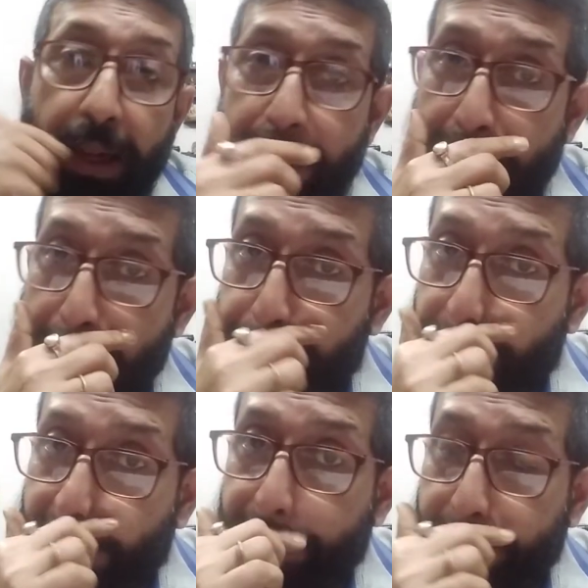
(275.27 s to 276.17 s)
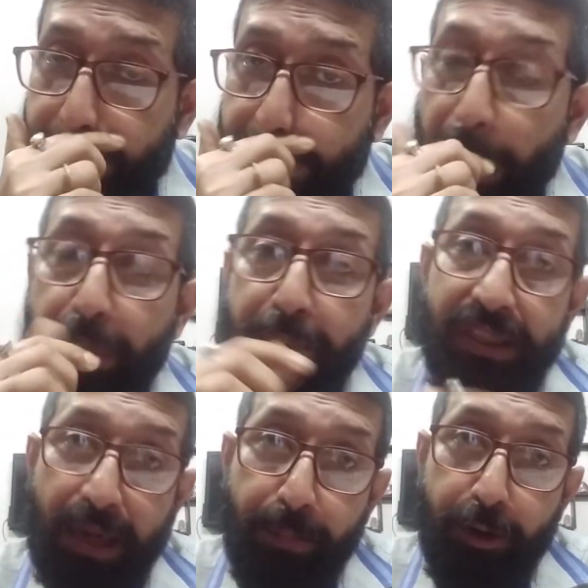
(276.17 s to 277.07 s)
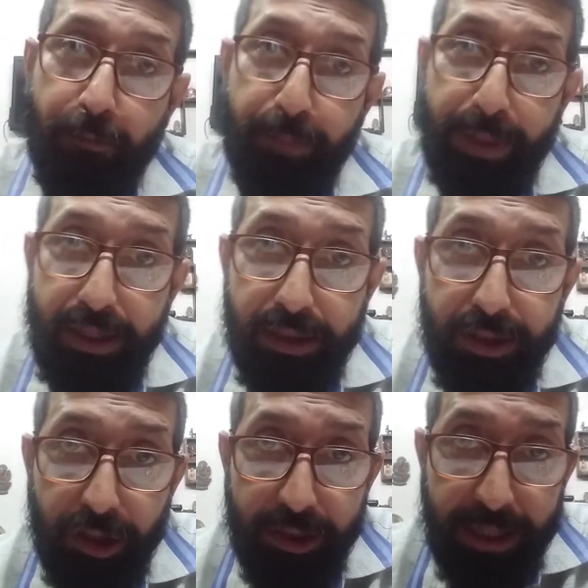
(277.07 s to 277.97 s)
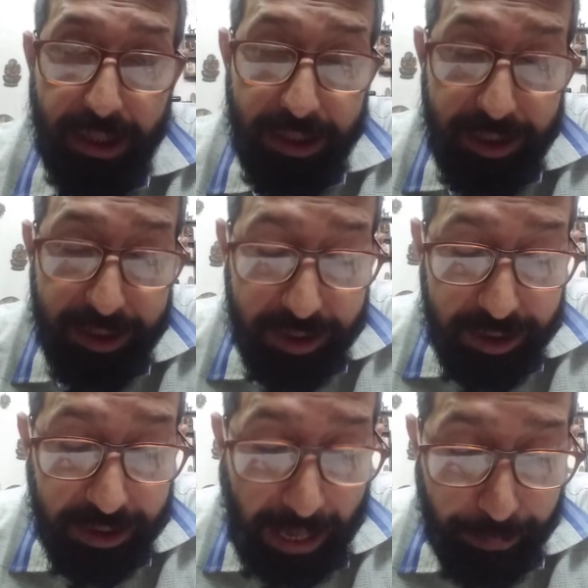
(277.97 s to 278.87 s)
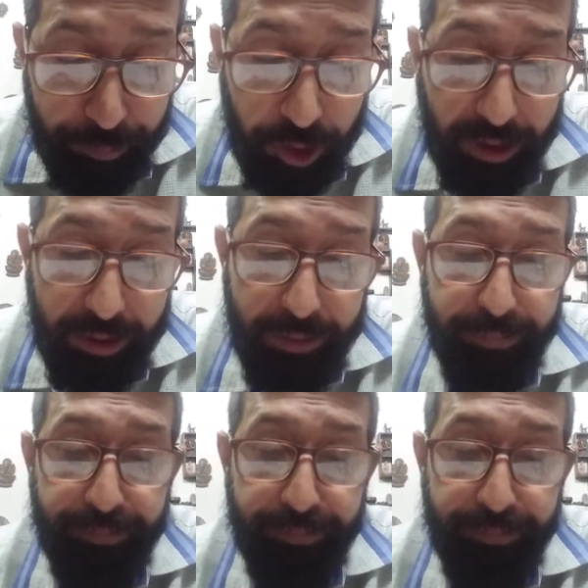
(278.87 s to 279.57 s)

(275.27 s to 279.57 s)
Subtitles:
Number means number of militants or terrorists captured.